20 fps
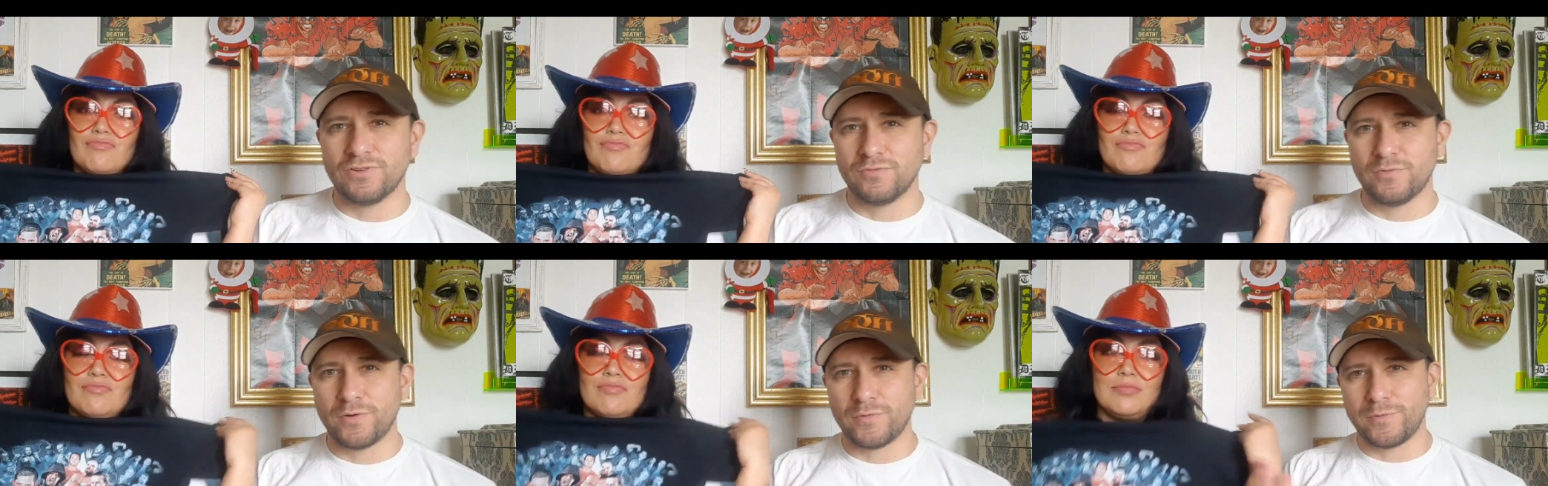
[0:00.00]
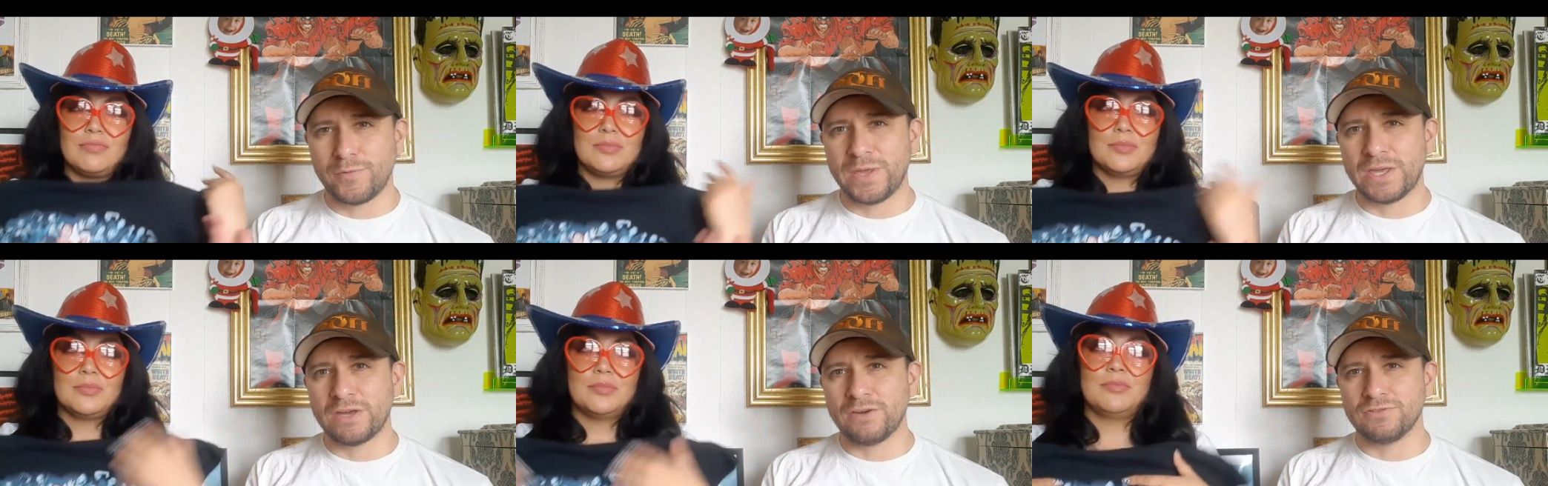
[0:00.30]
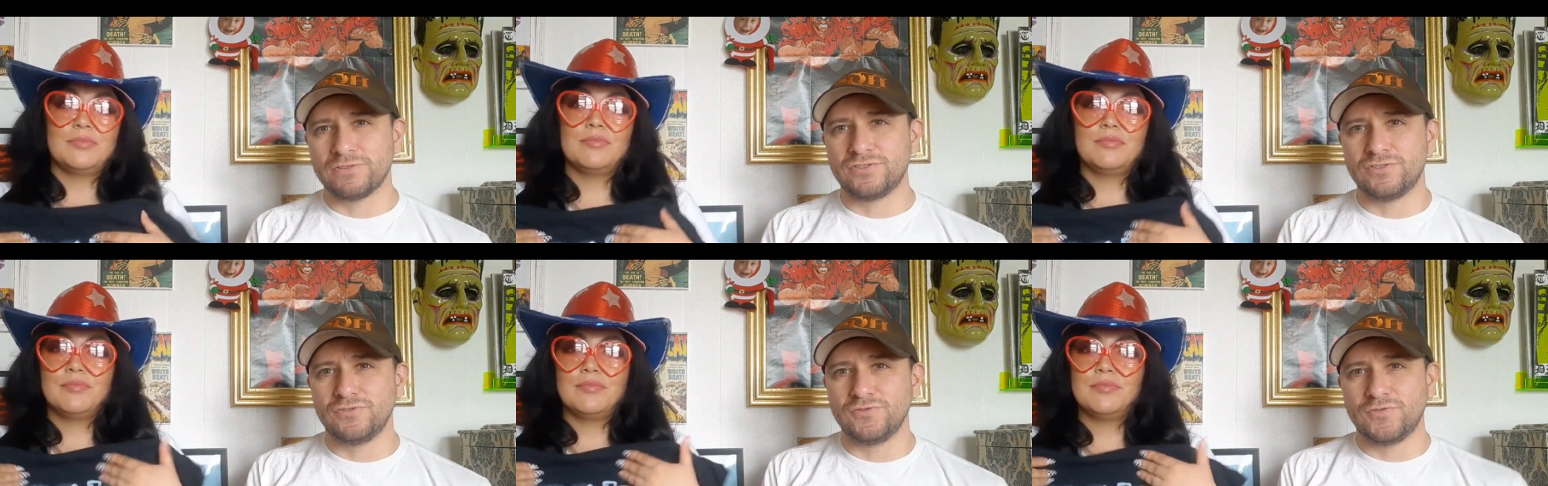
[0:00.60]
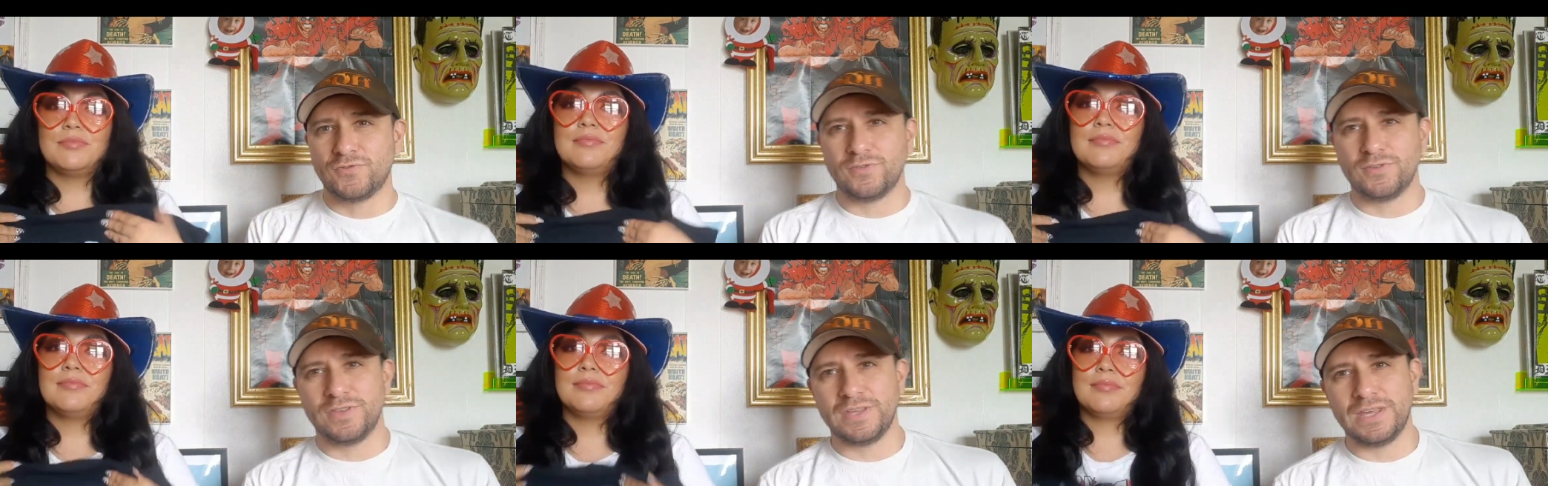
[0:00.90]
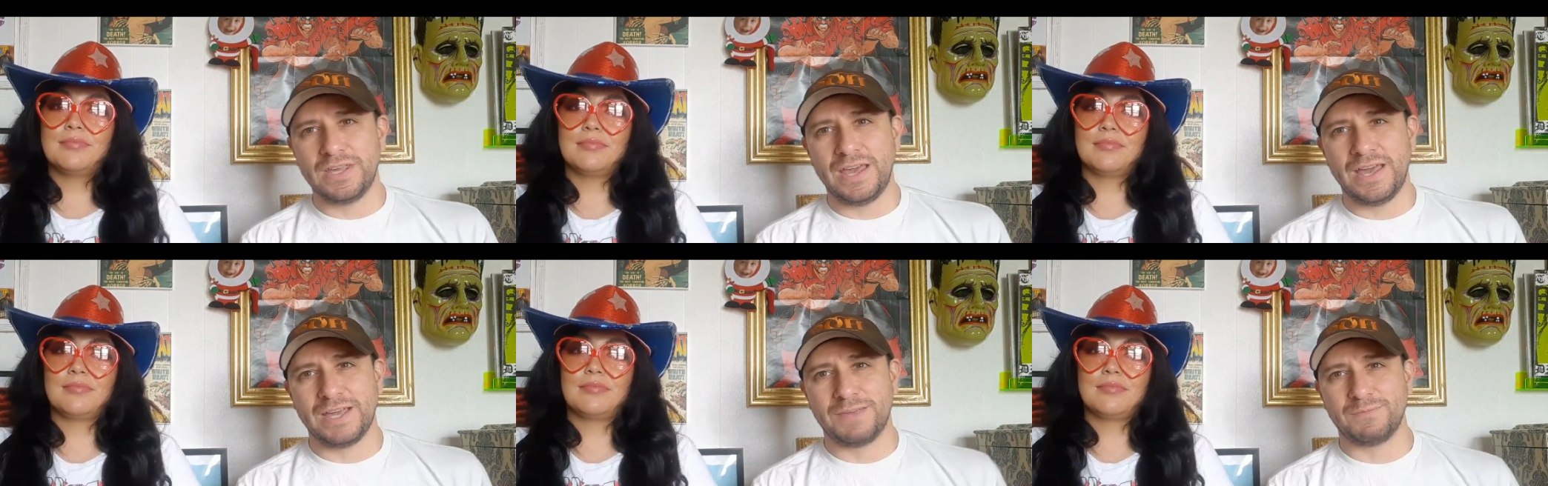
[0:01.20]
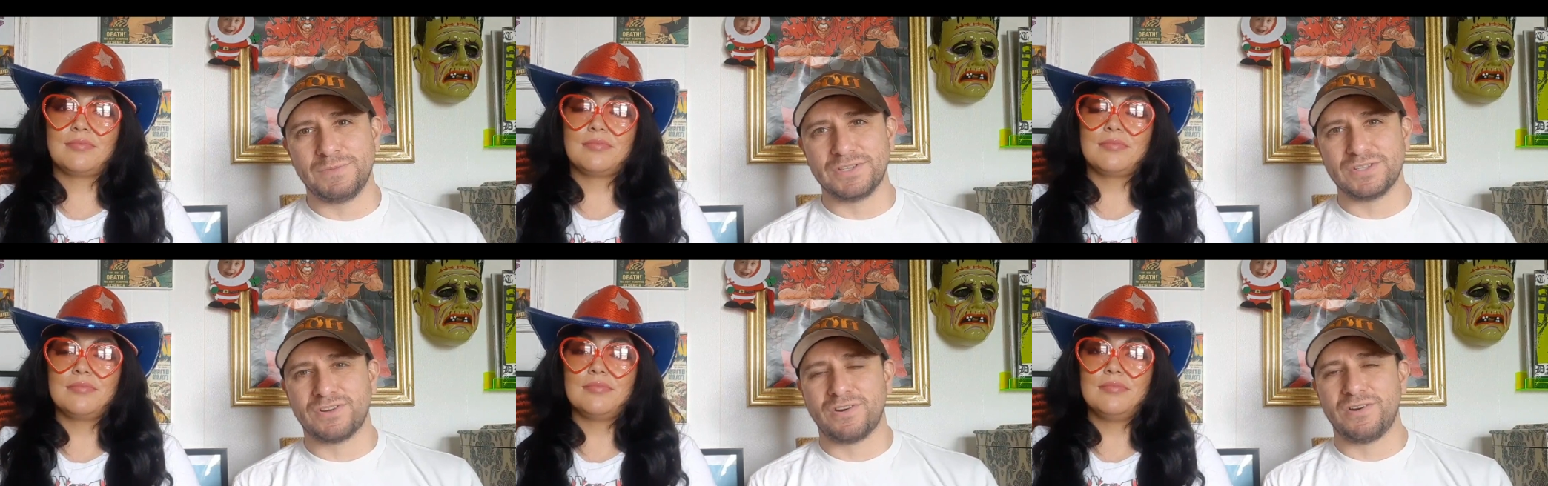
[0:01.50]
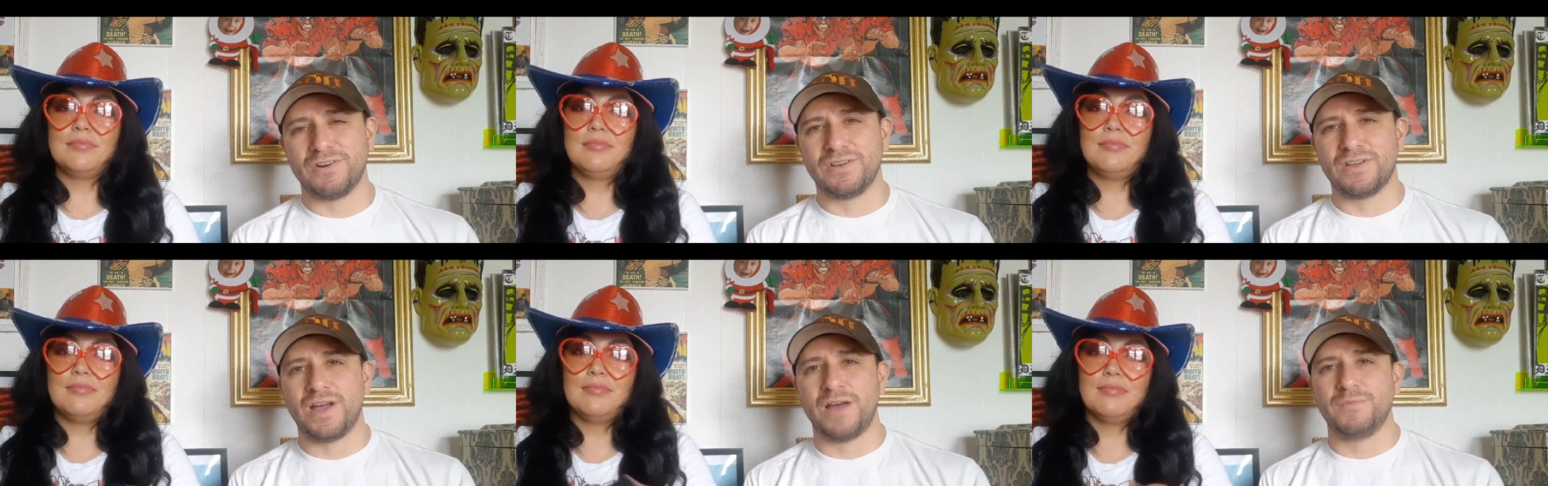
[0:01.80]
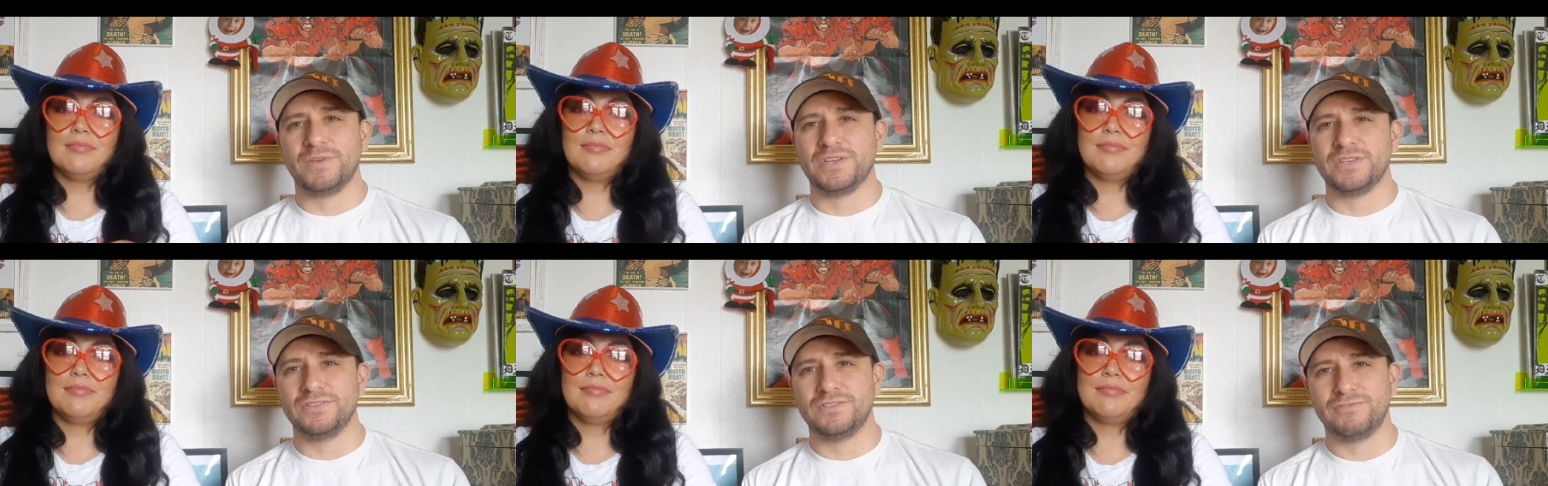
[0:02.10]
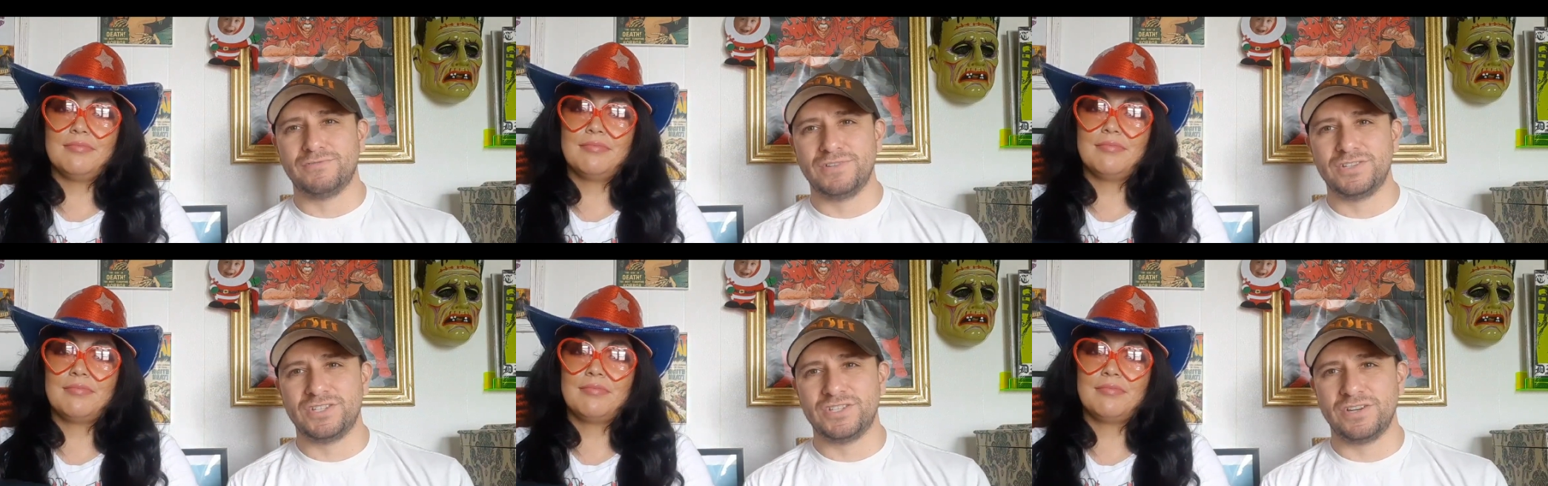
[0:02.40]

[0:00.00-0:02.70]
Speaker 1: or where we go to for the Eggman's Card Comic and Toy